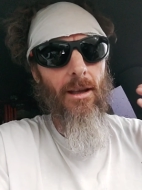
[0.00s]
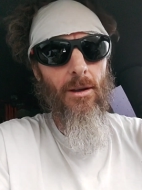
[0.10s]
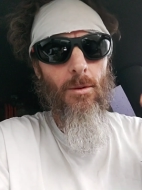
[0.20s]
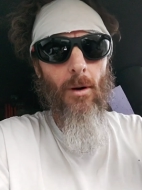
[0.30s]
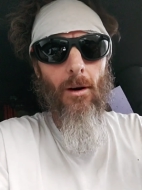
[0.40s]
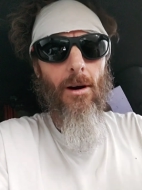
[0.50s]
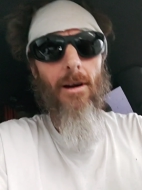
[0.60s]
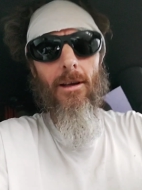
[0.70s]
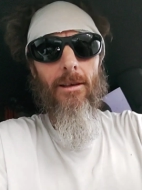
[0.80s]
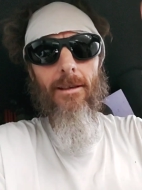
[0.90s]
you are
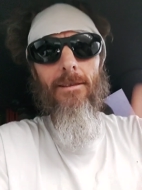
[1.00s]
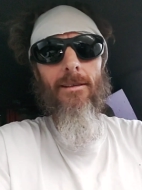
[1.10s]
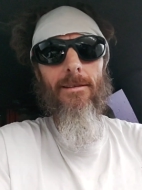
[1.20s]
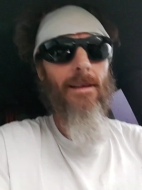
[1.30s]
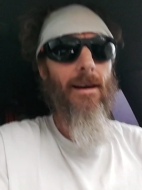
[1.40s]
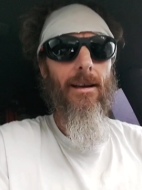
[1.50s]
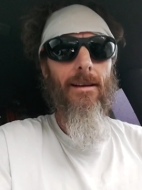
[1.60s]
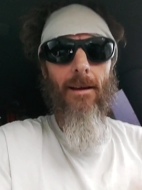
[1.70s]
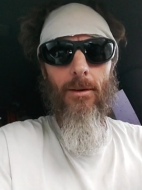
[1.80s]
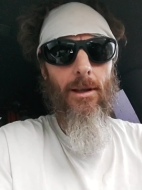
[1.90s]
goodness inside.
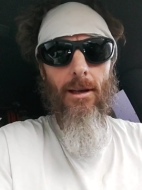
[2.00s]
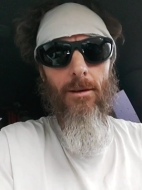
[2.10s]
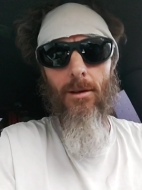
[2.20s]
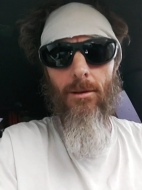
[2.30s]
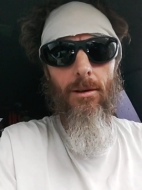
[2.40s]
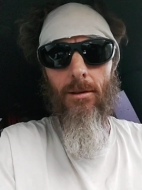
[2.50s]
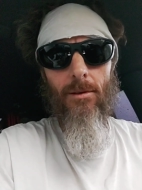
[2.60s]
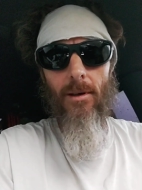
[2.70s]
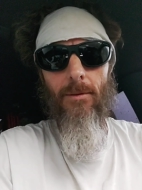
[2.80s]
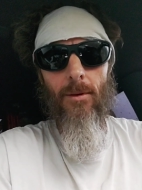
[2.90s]
Everything you do, you're
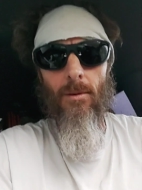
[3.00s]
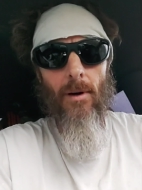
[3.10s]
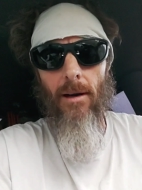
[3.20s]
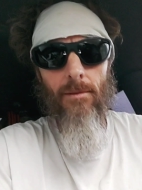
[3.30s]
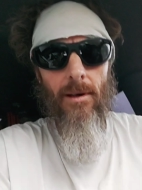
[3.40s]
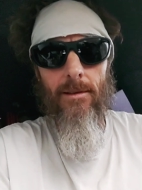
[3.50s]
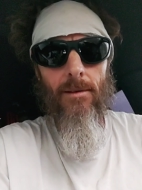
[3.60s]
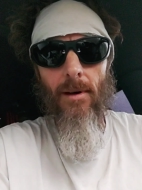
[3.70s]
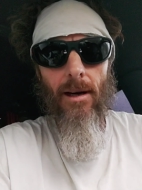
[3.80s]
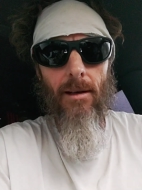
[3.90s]
doing it for the right
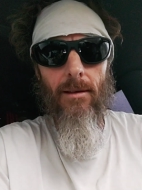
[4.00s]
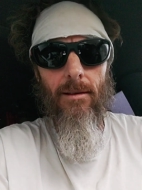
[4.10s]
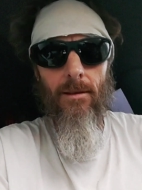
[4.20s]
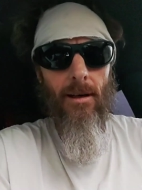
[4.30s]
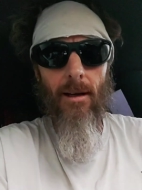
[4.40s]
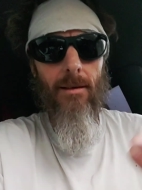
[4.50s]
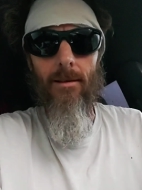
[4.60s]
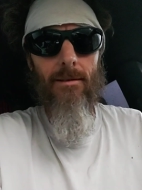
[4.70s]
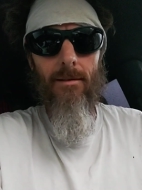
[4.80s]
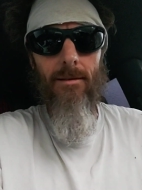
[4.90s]
reason, right? You're not
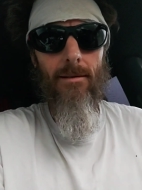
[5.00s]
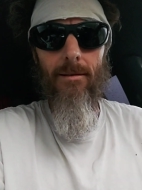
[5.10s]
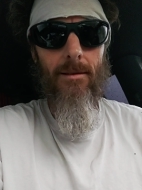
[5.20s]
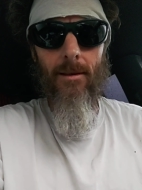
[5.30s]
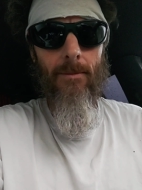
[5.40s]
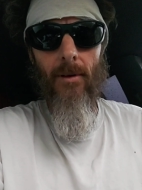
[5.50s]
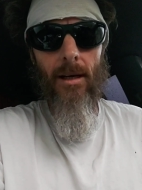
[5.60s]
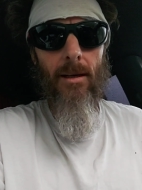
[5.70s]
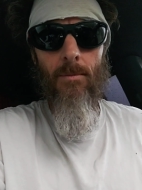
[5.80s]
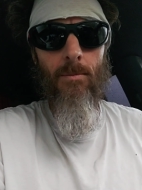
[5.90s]
some
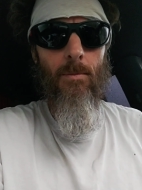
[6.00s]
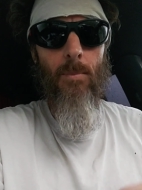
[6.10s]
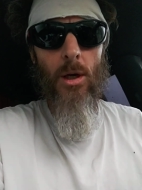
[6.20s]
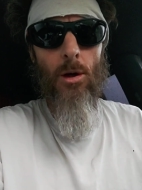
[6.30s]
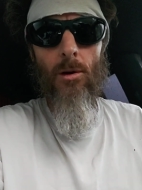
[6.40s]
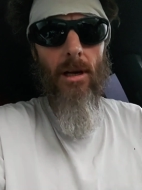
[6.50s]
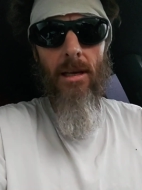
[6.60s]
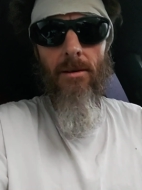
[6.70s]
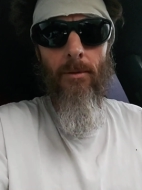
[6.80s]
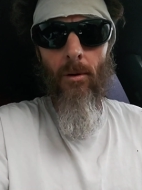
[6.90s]
fucking pure
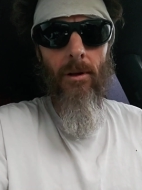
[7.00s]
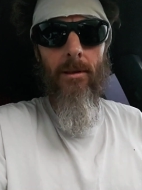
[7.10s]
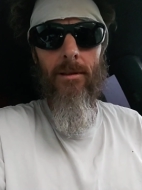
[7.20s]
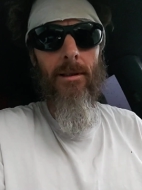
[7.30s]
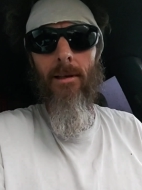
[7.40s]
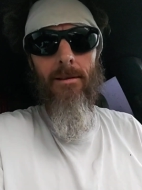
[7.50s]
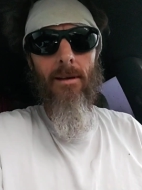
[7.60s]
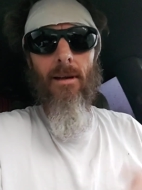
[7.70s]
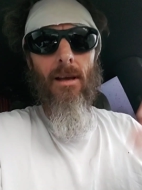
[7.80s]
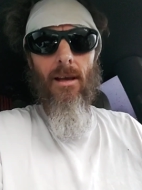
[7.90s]
evil and shit.
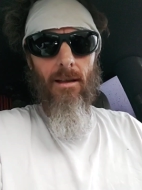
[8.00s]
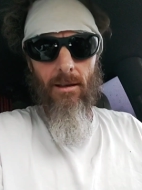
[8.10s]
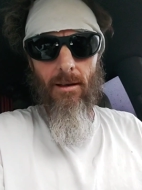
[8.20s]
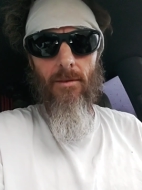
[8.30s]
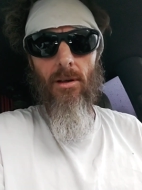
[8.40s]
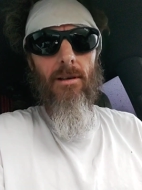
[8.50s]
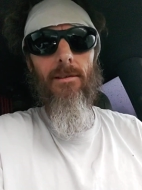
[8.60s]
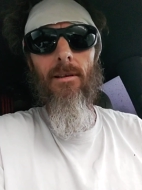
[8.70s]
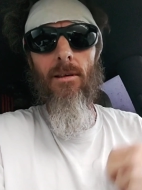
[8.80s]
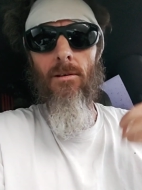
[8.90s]
You have
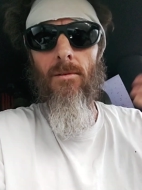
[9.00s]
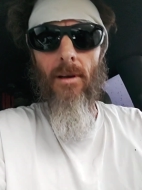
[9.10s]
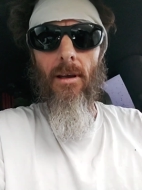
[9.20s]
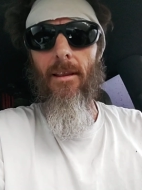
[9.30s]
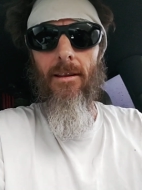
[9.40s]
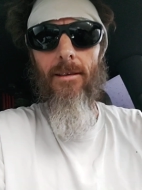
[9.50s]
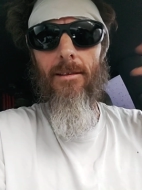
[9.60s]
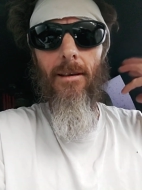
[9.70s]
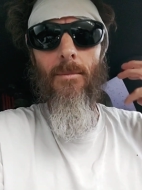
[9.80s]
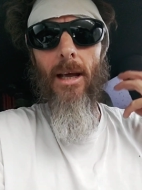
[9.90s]
goodness in you.
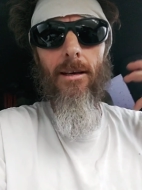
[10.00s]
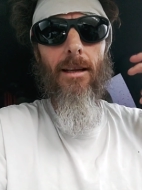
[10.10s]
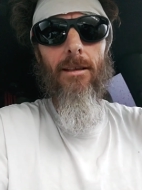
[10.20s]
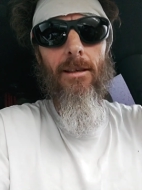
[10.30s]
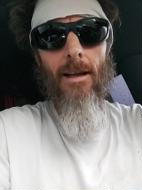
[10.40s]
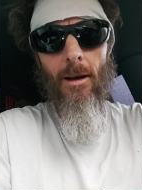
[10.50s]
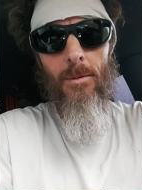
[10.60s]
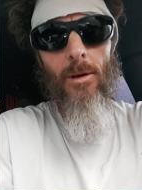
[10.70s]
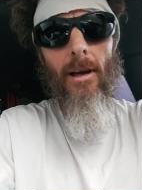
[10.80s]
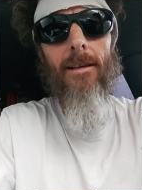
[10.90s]
This meditation
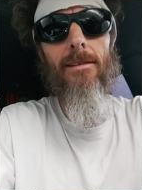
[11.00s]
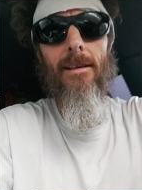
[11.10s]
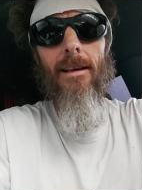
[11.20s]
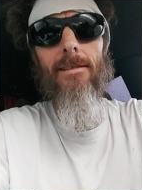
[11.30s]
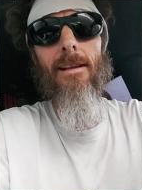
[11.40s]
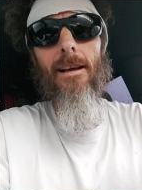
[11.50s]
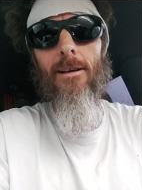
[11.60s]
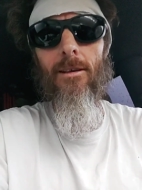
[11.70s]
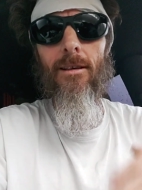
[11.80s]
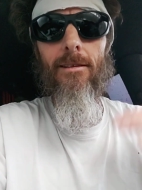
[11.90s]
helps you access that
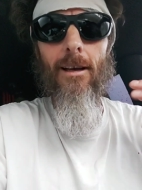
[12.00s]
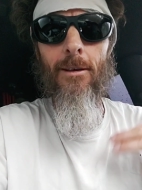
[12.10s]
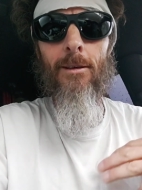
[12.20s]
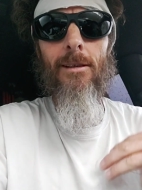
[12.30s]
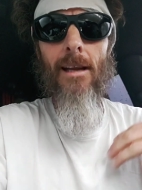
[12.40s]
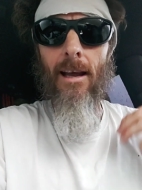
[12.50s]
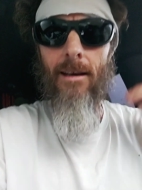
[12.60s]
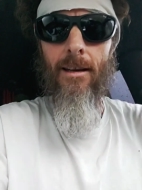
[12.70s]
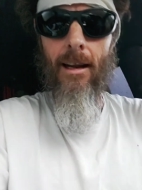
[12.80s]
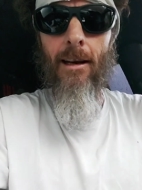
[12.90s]
goodness,
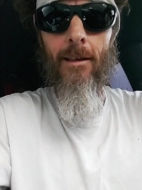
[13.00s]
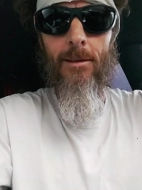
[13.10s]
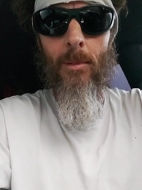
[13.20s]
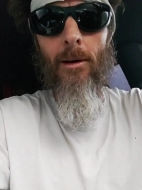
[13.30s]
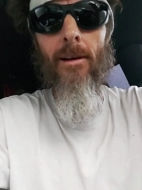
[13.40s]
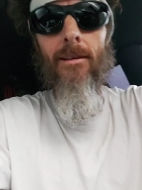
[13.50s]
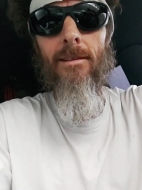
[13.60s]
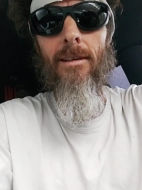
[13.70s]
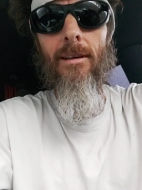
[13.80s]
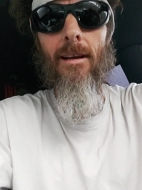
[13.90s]
understand it, and experience
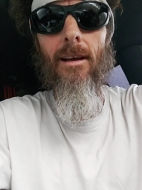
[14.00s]
it